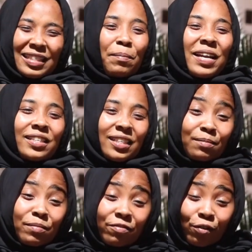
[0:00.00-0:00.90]
some
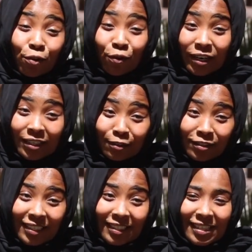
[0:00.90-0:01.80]
hated me for no
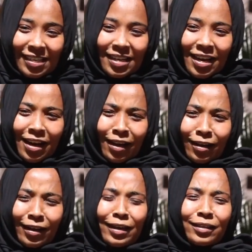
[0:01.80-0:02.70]
reason.
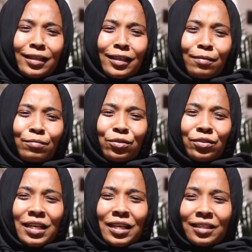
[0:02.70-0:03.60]
And later I came
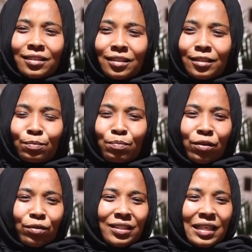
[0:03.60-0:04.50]
to realize it's
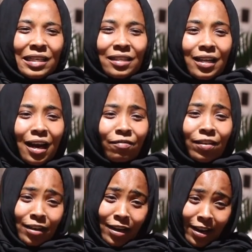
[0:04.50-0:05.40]
because they didn't
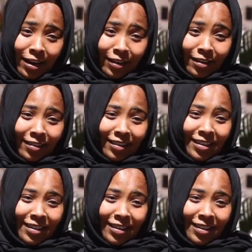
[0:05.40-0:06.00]
have any head,